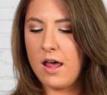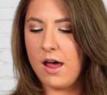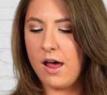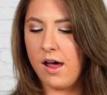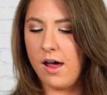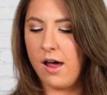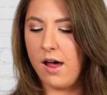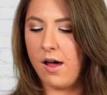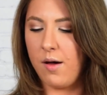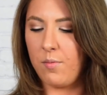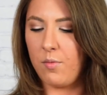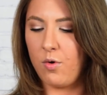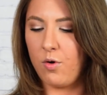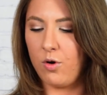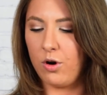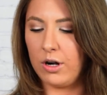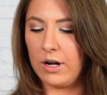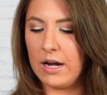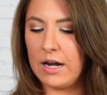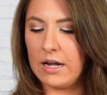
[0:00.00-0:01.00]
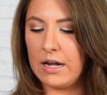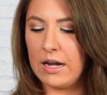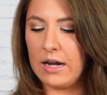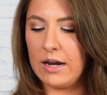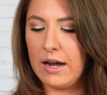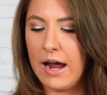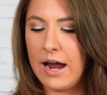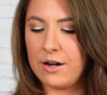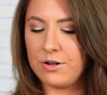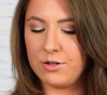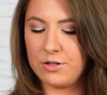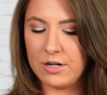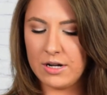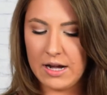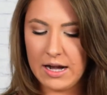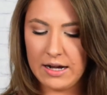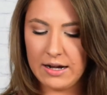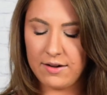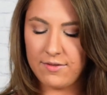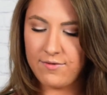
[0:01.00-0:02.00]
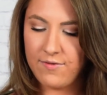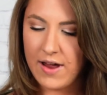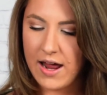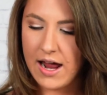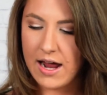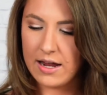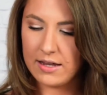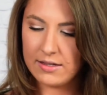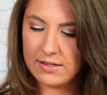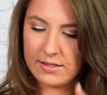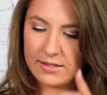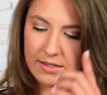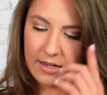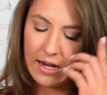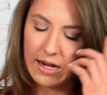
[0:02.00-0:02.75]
or any hydrogenated fats,